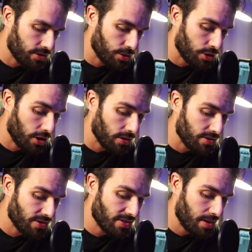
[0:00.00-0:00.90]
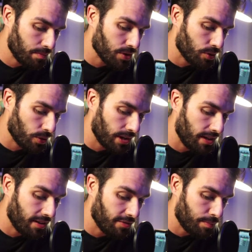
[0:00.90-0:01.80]
to cause some degree
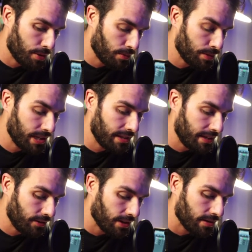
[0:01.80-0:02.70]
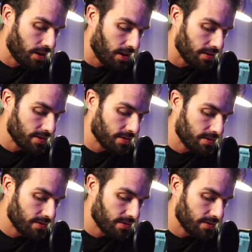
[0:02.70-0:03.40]
of permanent hearing loss.